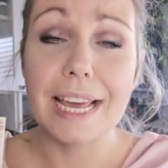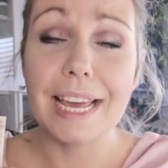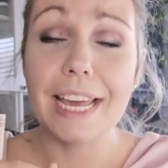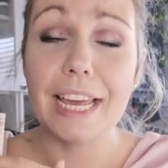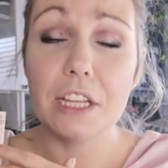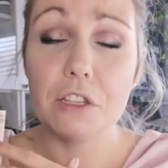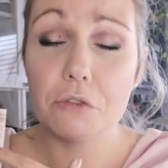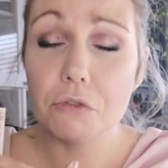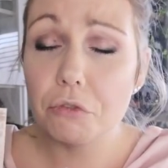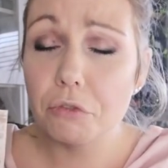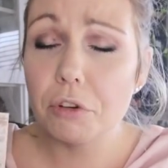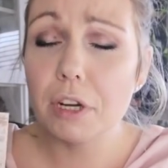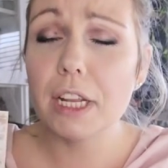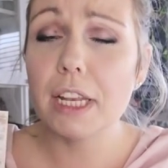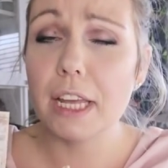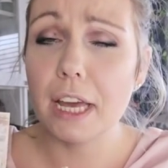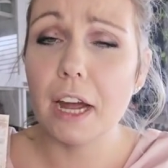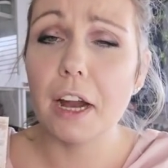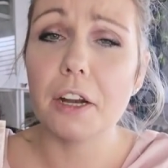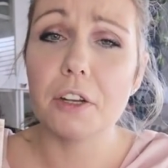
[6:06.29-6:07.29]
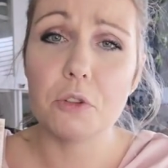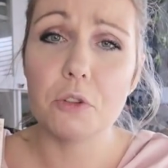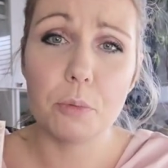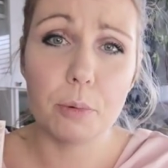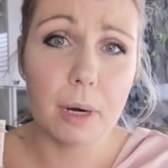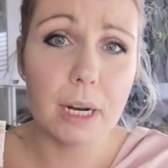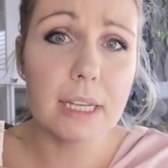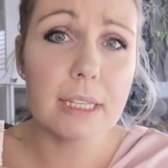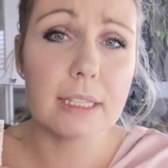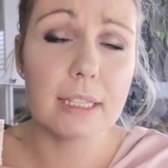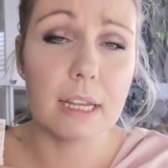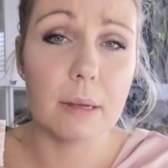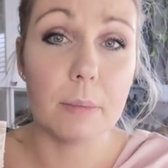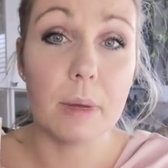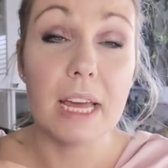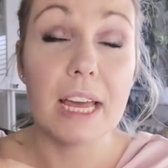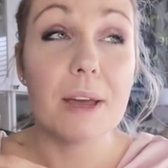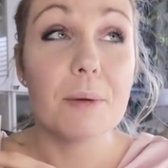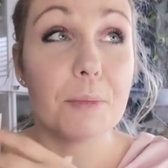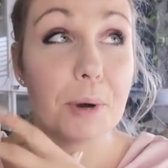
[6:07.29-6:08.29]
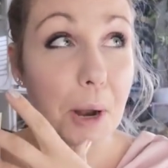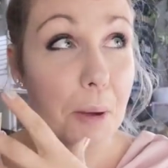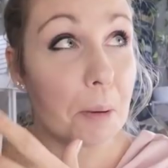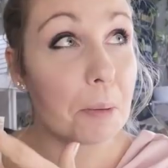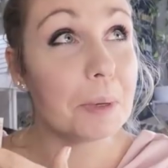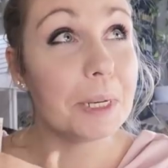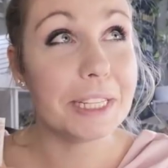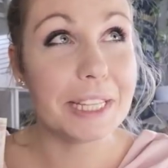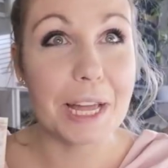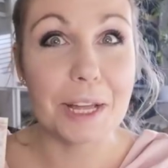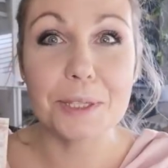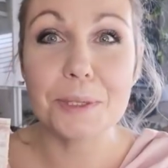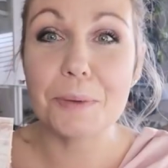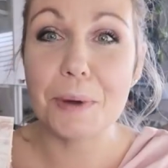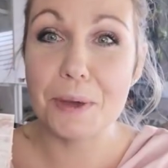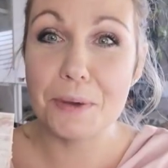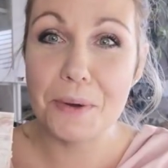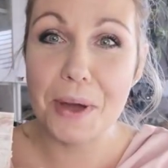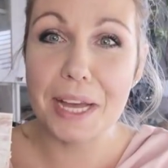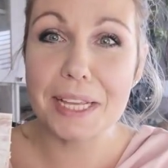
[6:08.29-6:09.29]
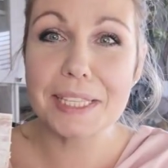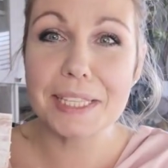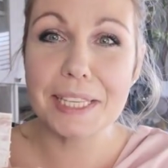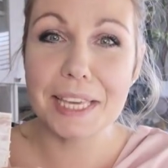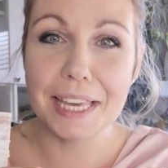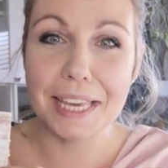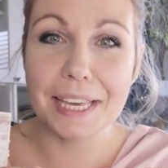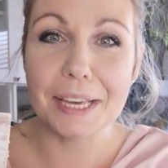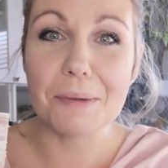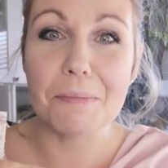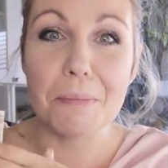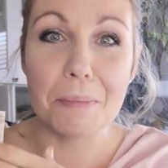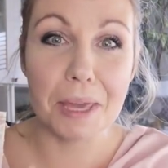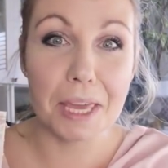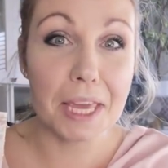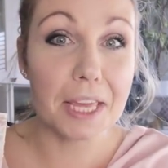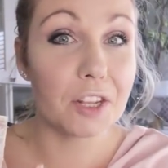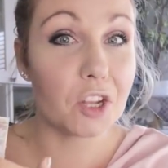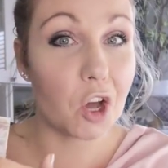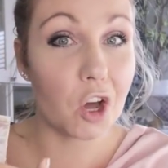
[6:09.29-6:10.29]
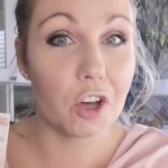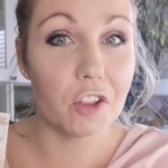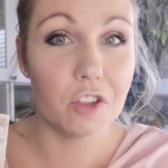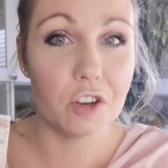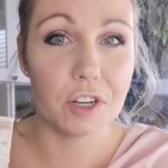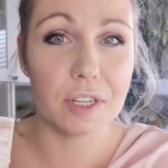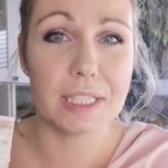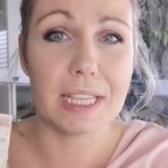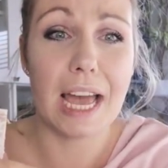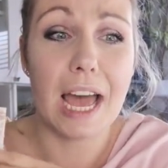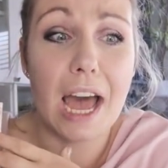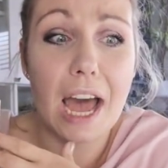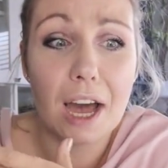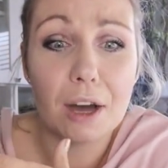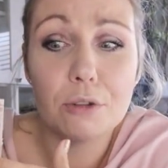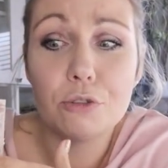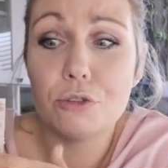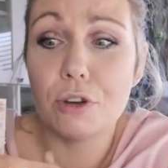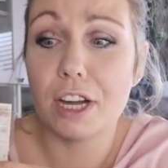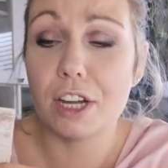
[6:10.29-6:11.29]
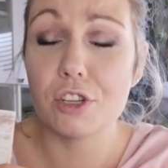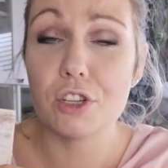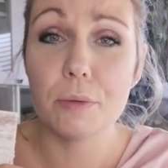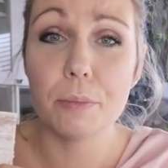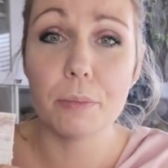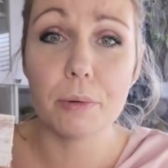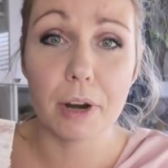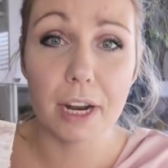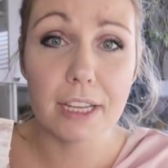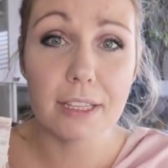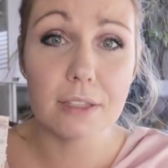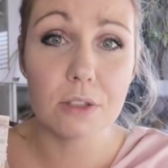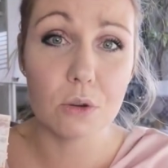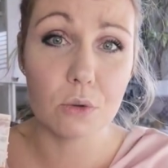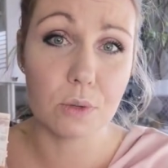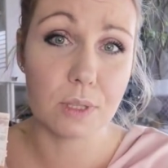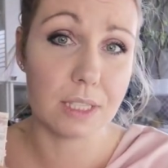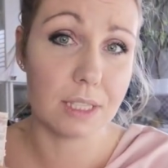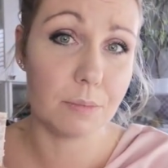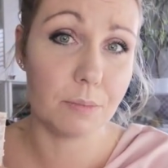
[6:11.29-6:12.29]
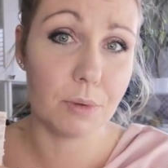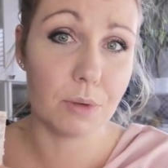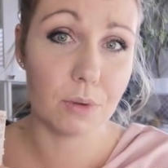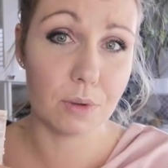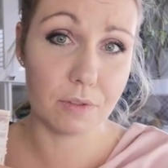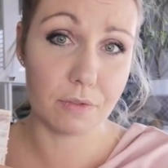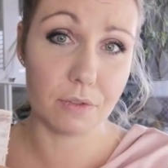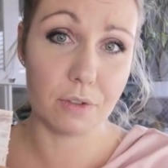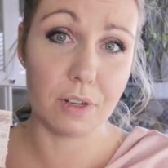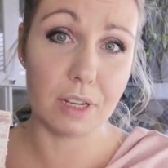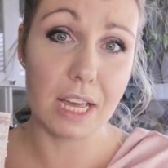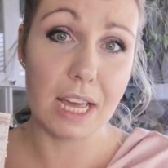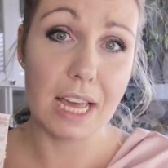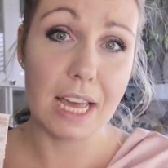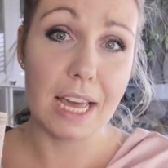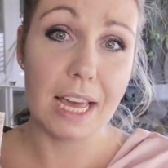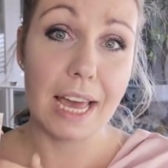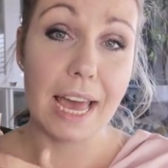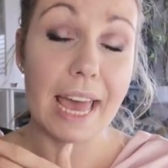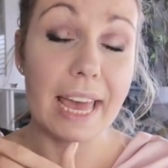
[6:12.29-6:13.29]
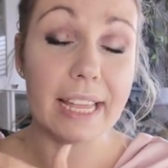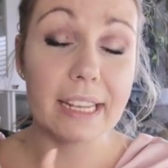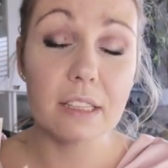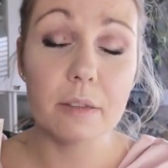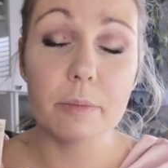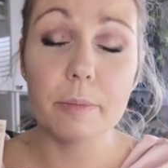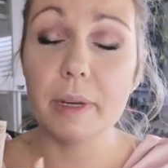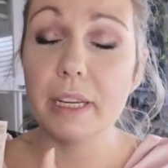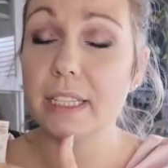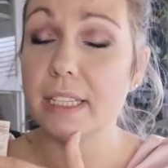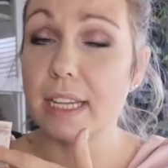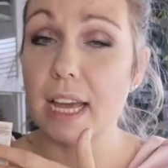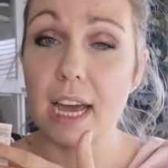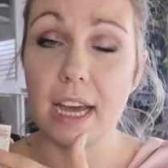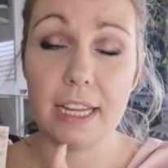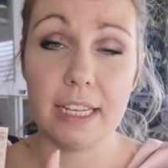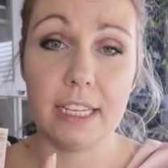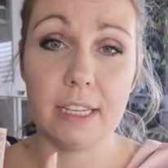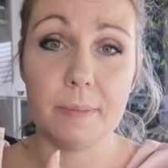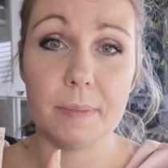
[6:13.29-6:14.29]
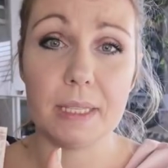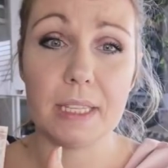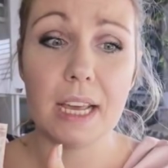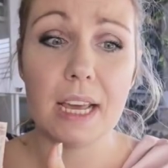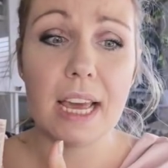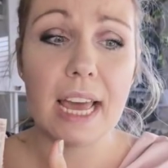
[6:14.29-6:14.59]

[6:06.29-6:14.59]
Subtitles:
It's really hard to price them. Probably that's why you're asking me and others how to actually price those beautiful handmade items.